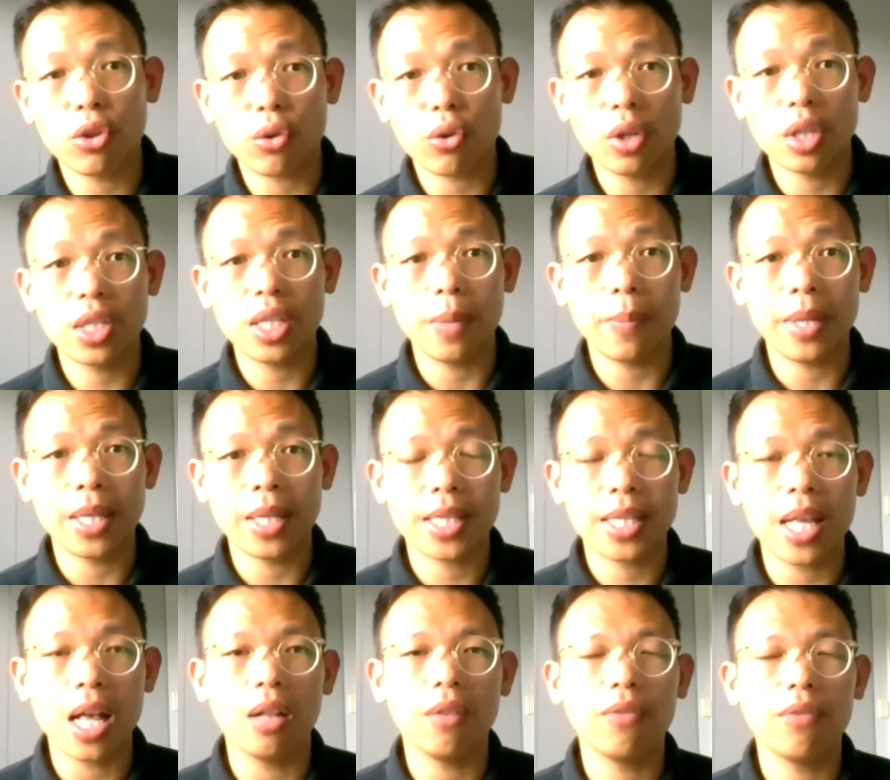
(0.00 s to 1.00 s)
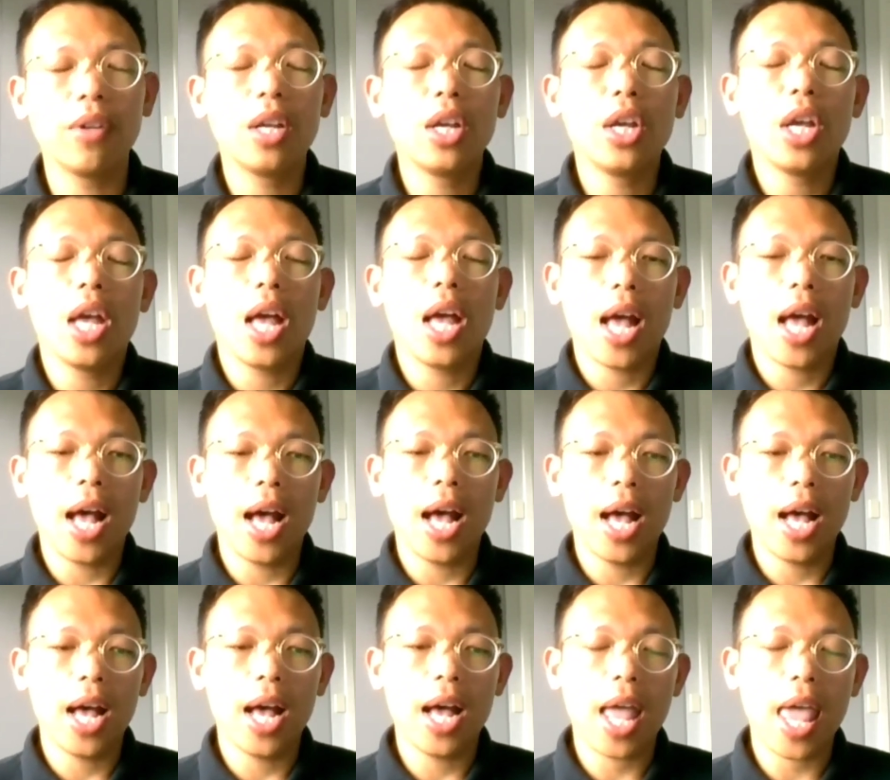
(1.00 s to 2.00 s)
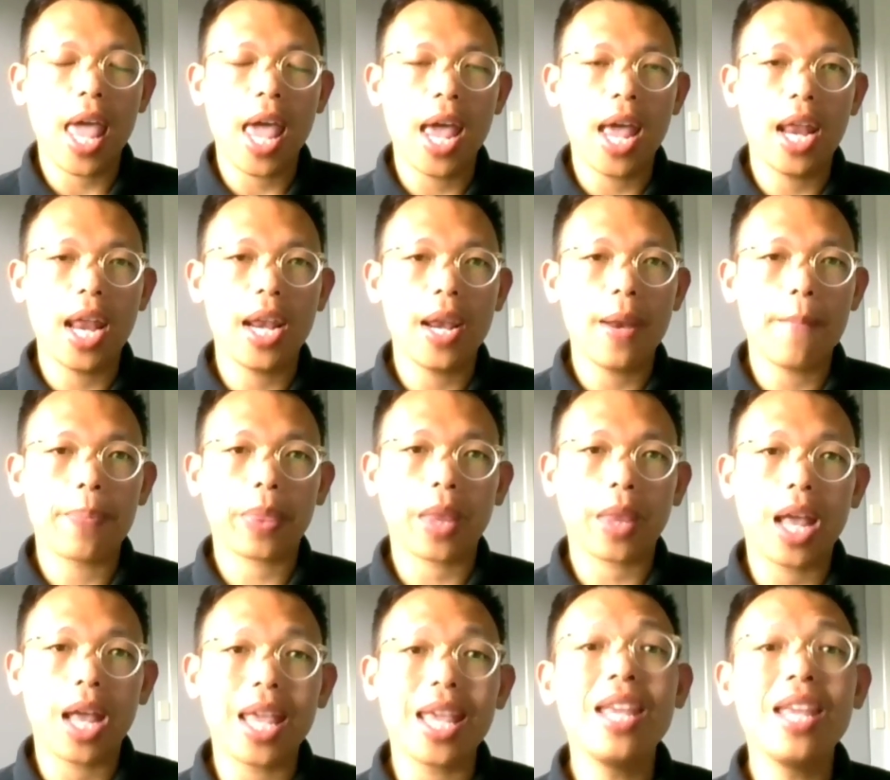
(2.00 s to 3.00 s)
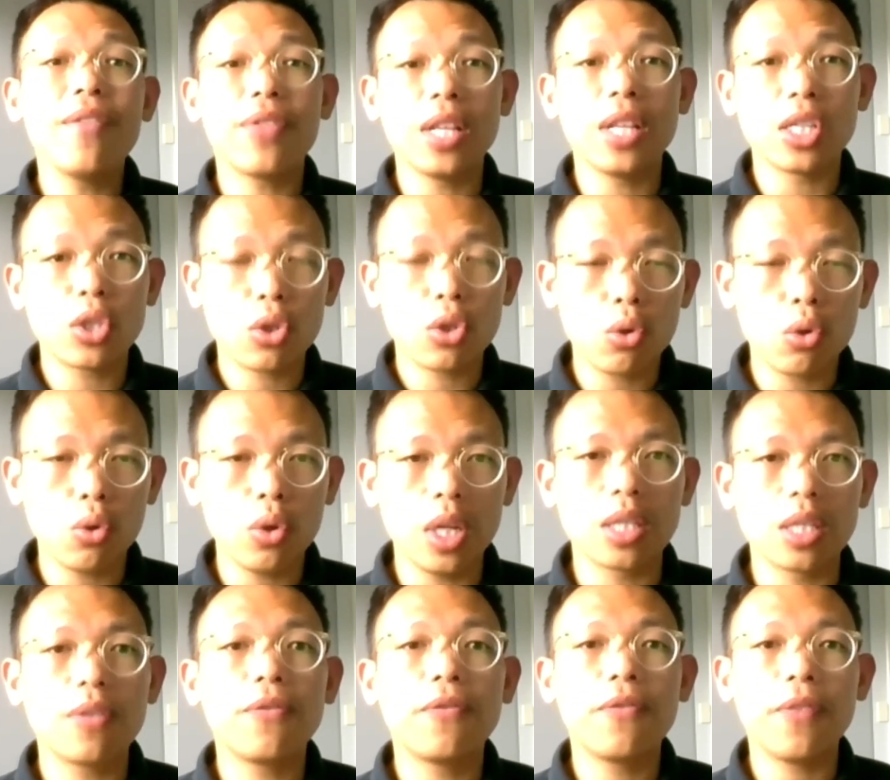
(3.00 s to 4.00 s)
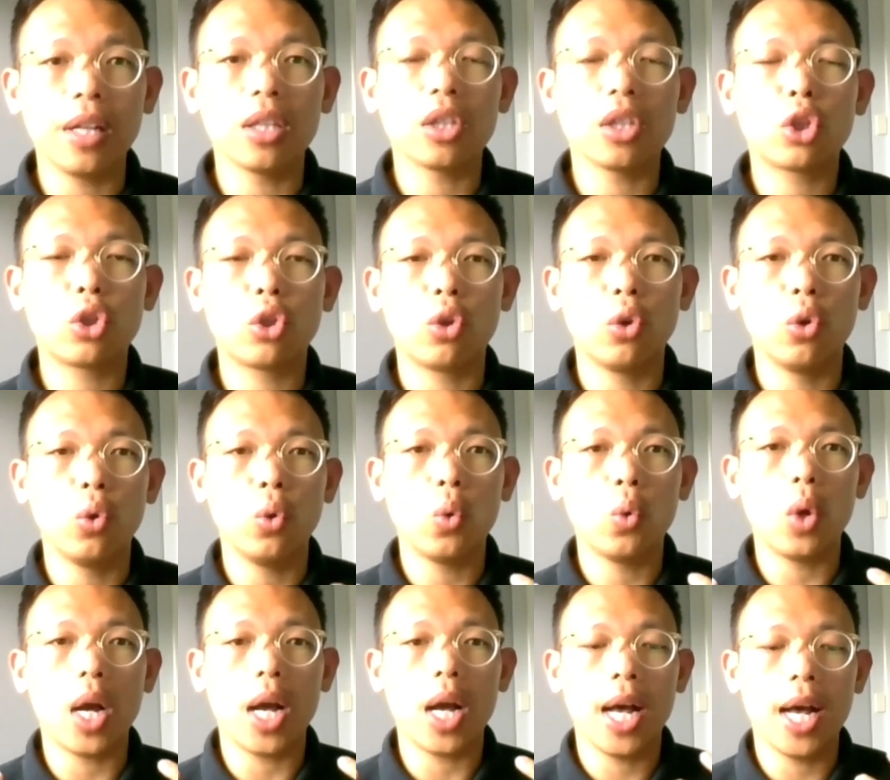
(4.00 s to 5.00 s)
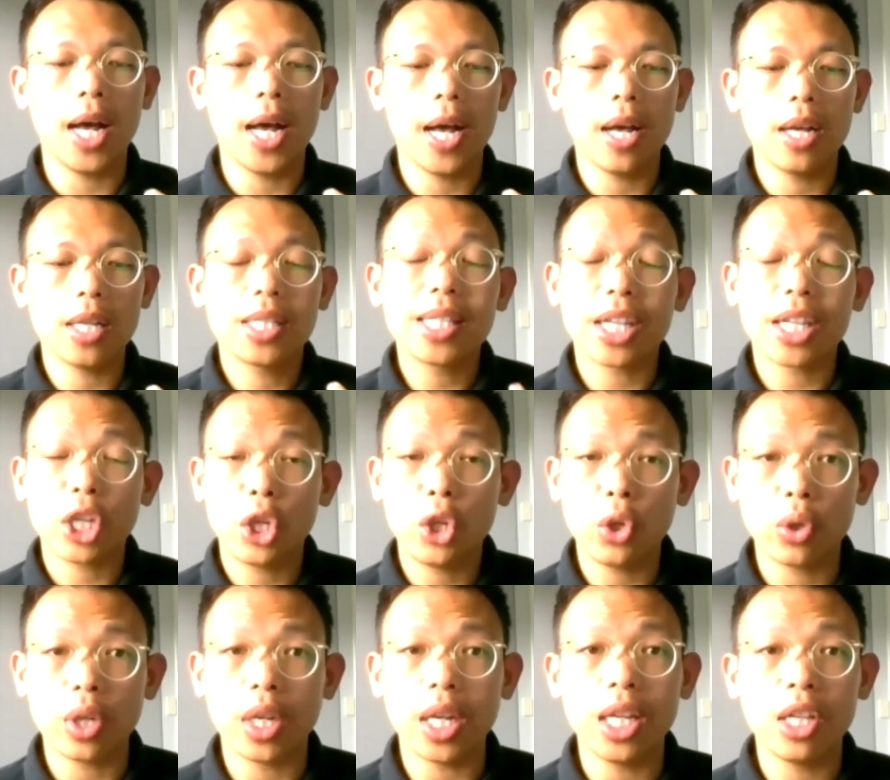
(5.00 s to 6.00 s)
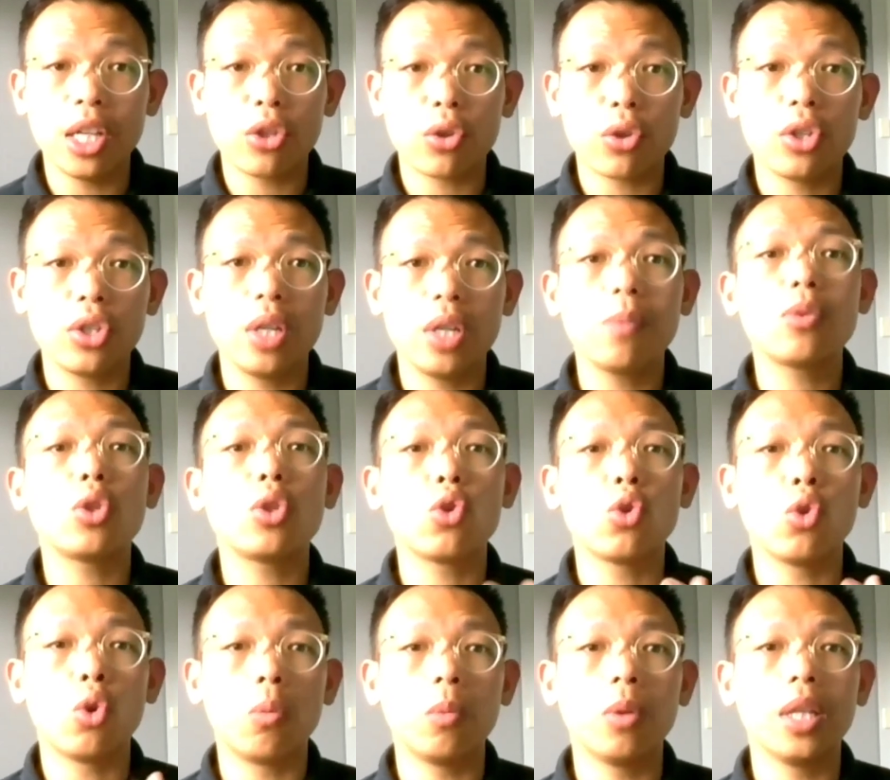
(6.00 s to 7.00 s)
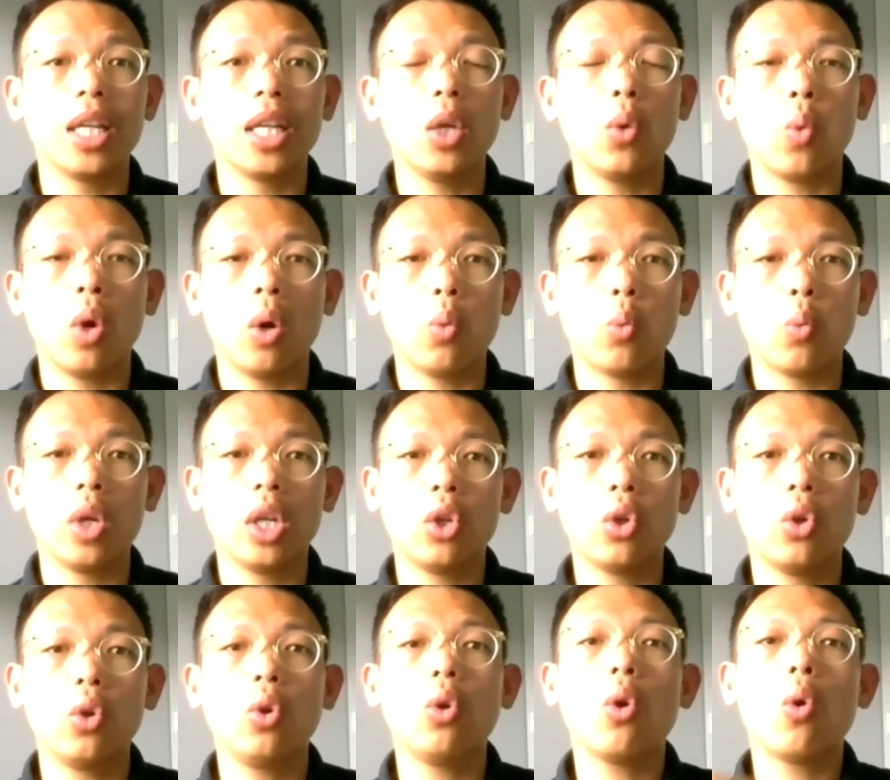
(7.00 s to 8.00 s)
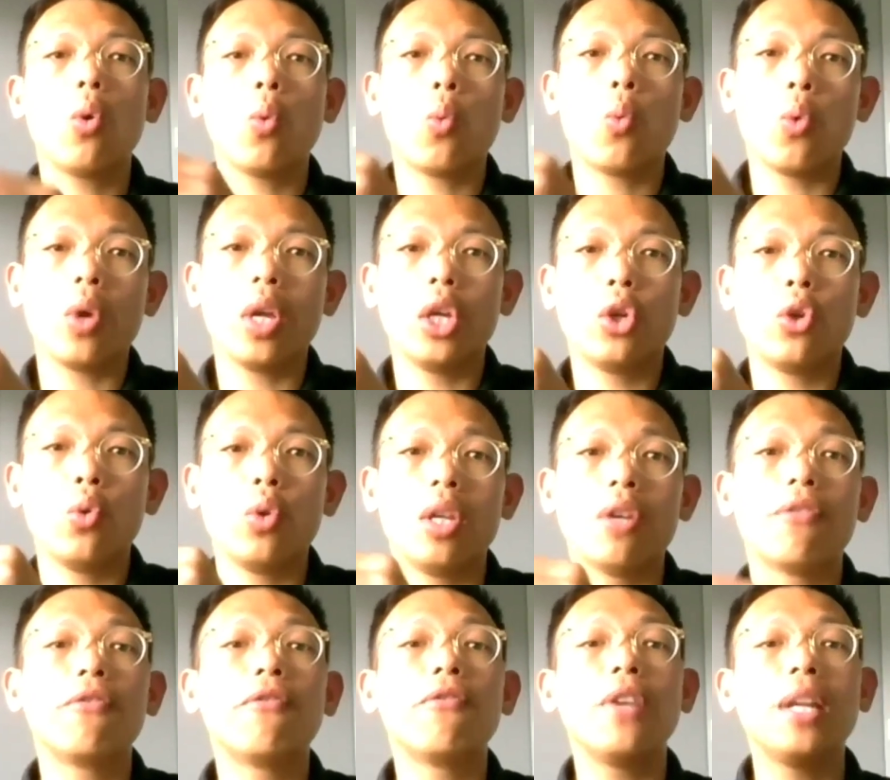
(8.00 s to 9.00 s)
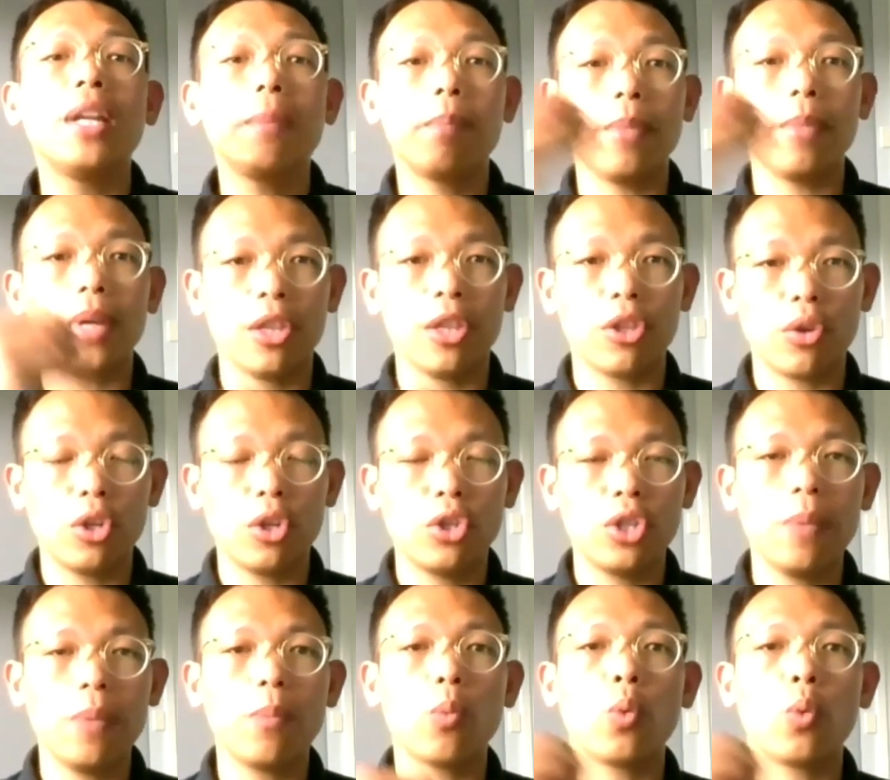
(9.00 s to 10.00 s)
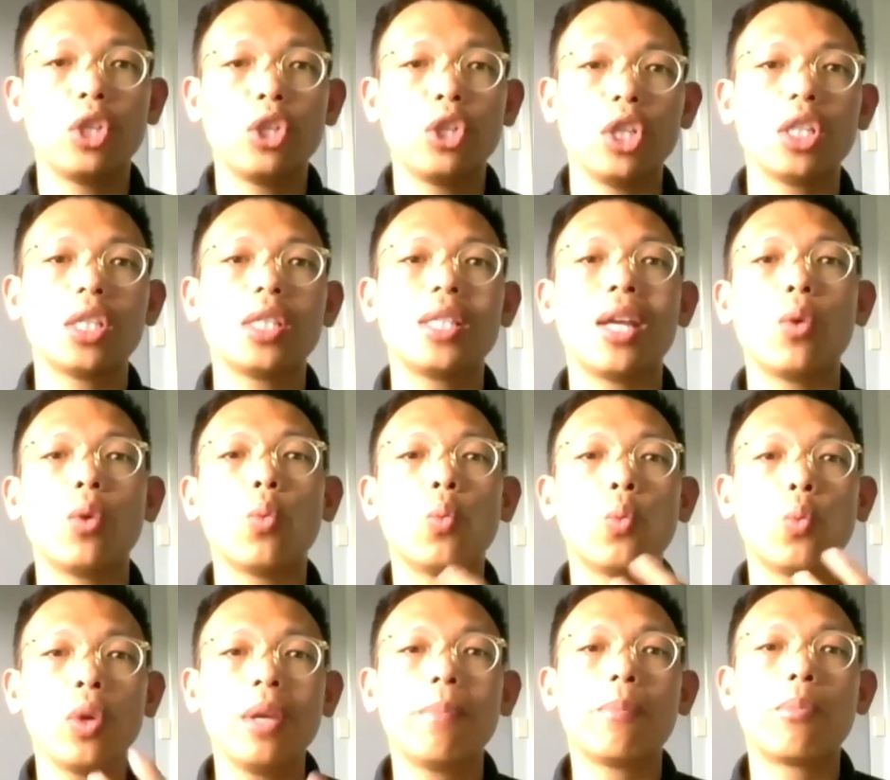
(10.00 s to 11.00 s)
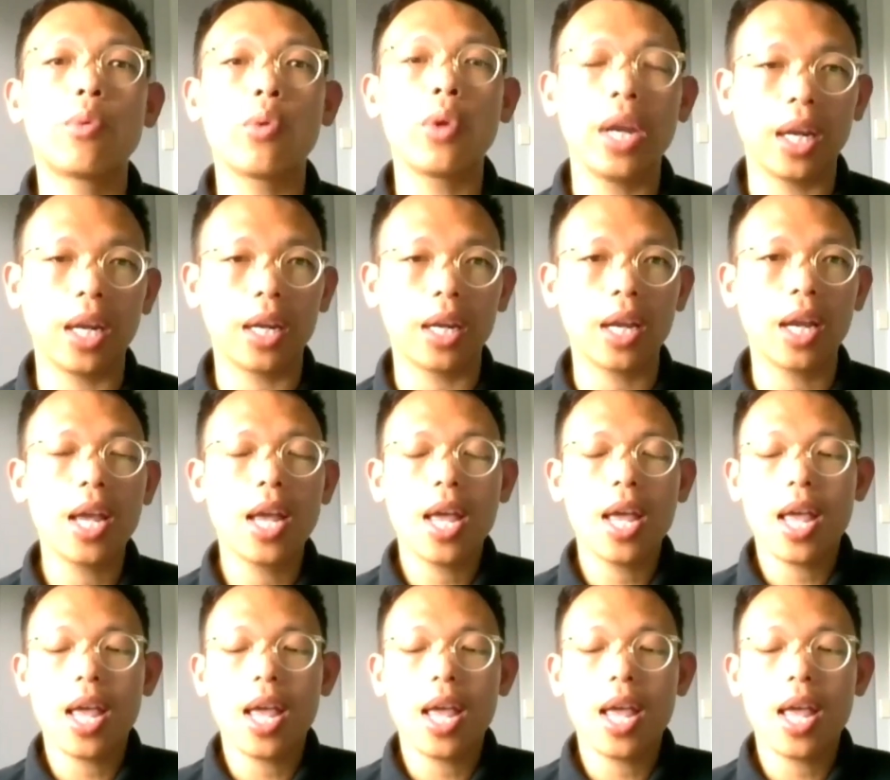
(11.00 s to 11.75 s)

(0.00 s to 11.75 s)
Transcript: internship itself. Uh, and if the students fail to uh, secure the internships, normally what we do, we do the flip internship, which is that we bring